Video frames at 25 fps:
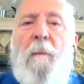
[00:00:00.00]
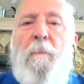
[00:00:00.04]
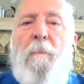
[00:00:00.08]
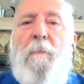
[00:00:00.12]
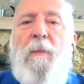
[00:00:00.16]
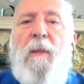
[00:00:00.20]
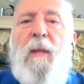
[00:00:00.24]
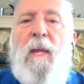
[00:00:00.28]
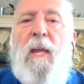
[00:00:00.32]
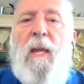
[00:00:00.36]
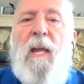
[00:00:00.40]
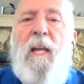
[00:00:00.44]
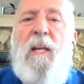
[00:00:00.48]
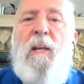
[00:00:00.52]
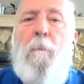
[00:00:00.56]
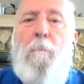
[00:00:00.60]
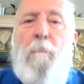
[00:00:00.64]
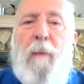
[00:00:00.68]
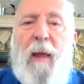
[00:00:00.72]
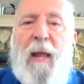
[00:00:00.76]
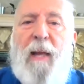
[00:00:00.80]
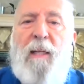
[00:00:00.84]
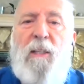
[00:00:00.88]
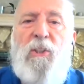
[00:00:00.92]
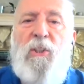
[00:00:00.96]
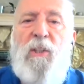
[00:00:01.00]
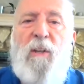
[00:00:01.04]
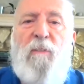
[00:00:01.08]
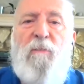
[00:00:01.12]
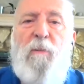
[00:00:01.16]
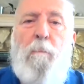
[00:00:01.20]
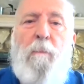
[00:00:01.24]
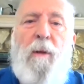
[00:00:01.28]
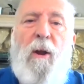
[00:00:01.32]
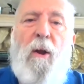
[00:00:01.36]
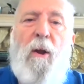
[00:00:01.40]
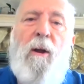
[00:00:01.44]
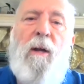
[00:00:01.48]
the independence of
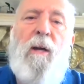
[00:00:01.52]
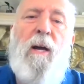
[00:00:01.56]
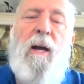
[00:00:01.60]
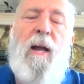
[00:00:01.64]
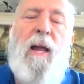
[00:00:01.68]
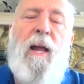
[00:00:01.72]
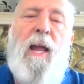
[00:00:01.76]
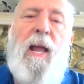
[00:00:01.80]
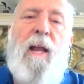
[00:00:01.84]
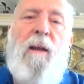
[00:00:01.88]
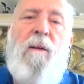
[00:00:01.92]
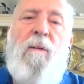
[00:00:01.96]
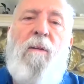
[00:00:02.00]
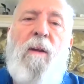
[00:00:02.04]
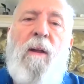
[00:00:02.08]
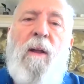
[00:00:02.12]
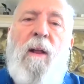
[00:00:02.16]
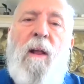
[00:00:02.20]
America, and